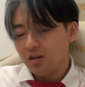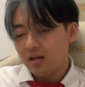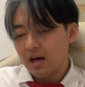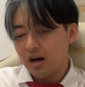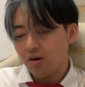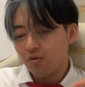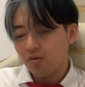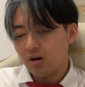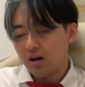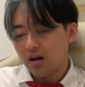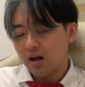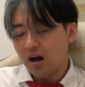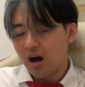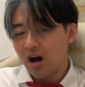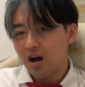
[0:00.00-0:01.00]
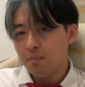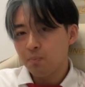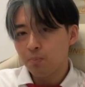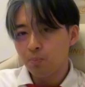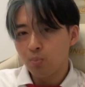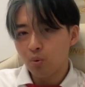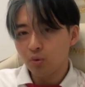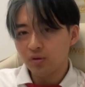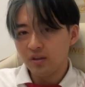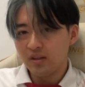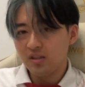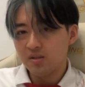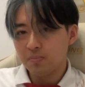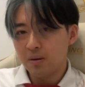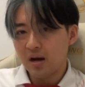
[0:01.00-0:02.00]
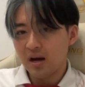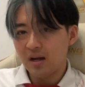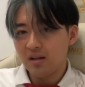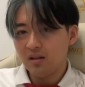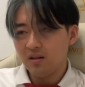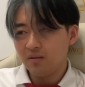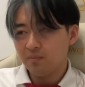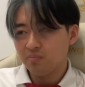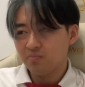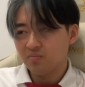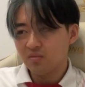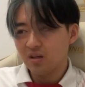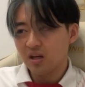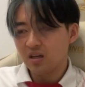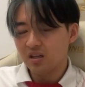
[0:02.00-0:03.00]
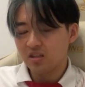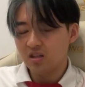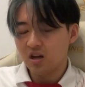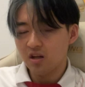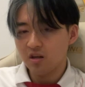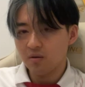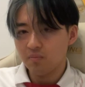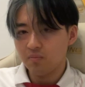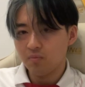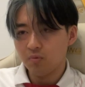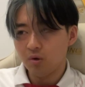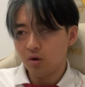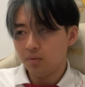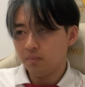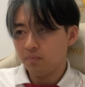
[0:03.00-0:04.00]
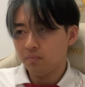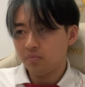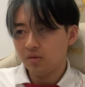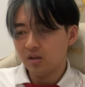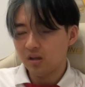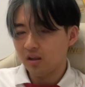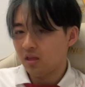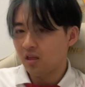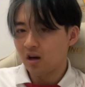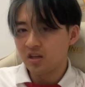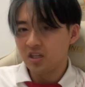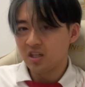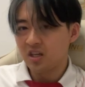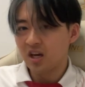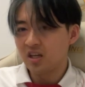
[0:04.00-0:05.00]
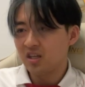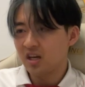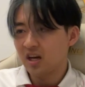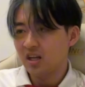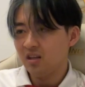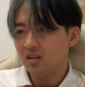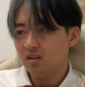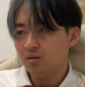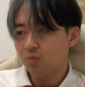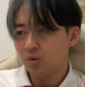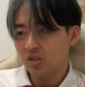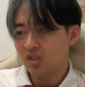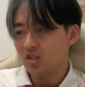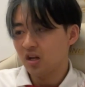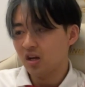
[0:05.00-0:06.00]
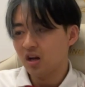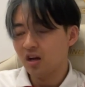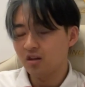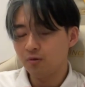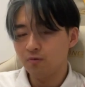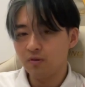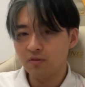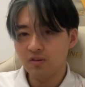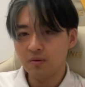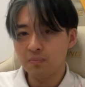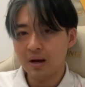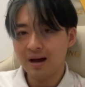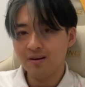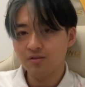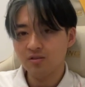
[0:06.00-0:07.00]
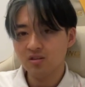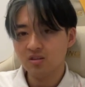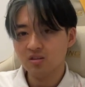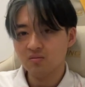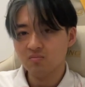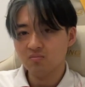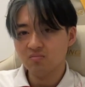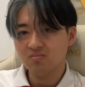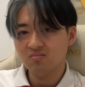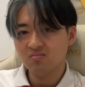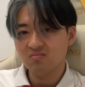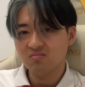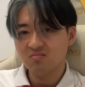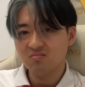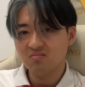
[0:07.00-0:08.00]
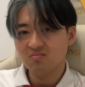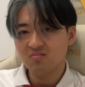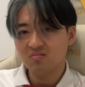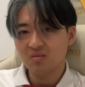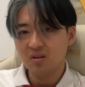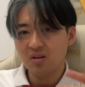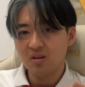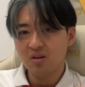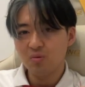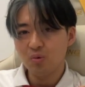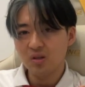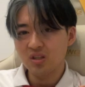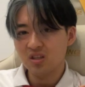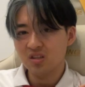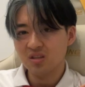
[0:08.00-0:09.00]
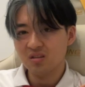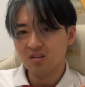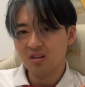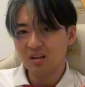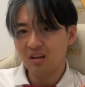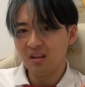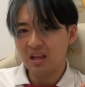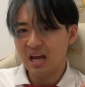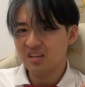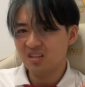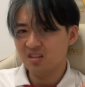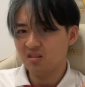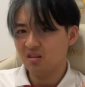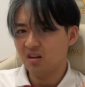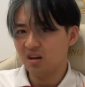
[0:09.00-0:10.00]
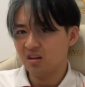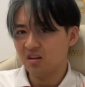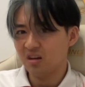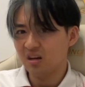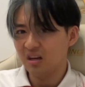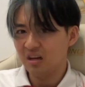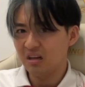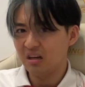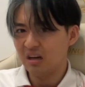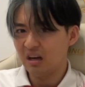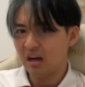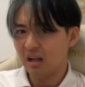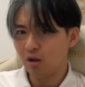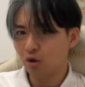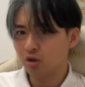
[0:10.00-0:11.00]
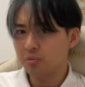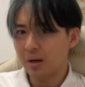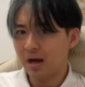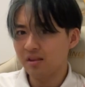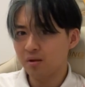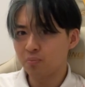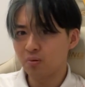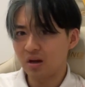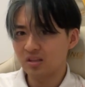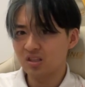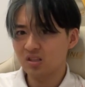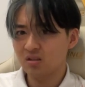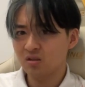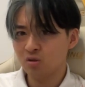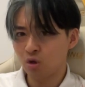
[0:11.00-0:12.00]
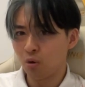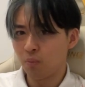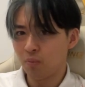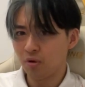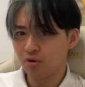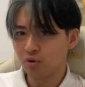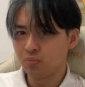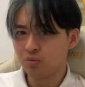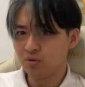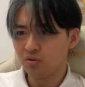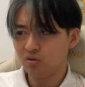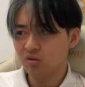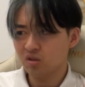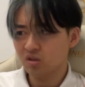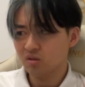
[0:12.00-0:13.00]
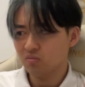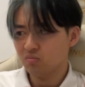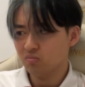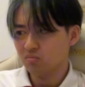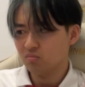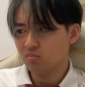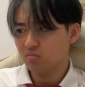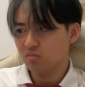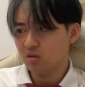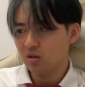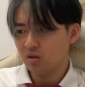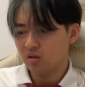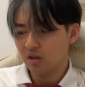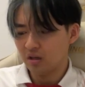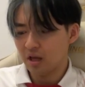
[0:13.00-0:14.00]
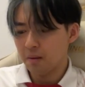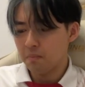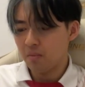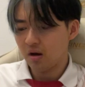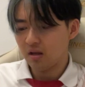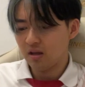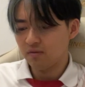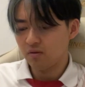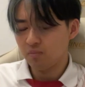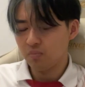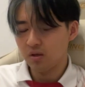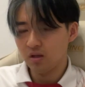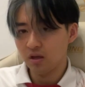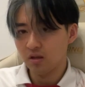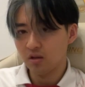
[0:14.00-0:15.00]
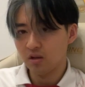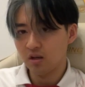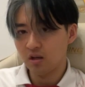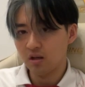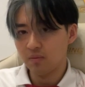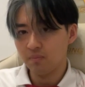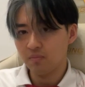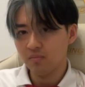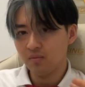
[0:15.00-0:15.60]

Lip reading: Now, I bought it in Japan, and it's like, what, 30k yen, which is like £150, which is less than like a lot of other brands' top model boots. Like it might even be like the,